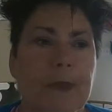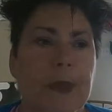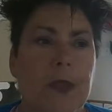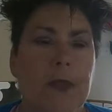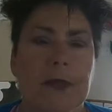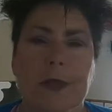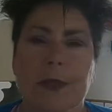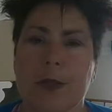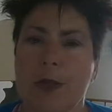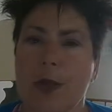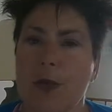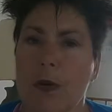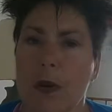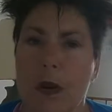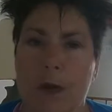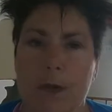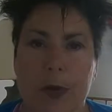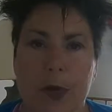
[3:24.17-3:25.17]
There's no
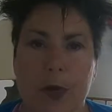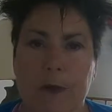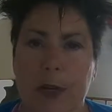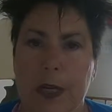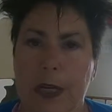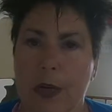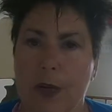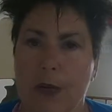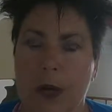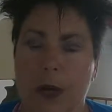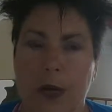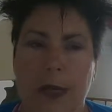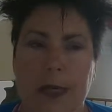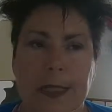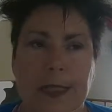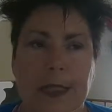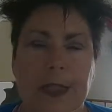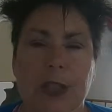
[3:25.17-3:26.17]
harm in over
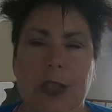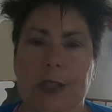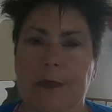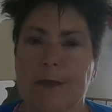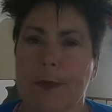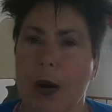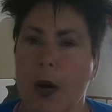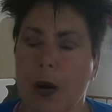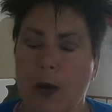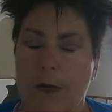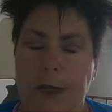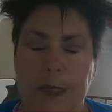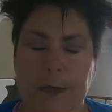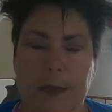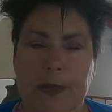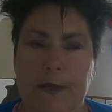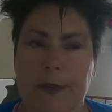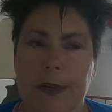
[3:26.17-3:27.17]
equalizing. Just always
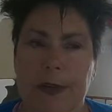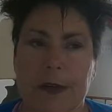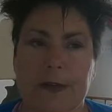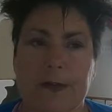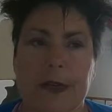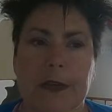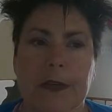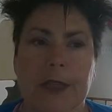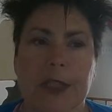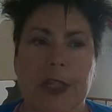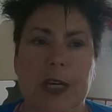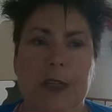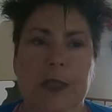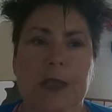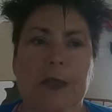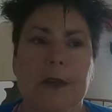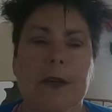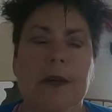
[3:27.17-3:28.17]
be very
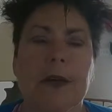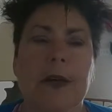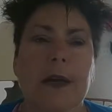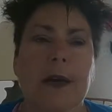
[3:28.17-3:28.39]
gentle.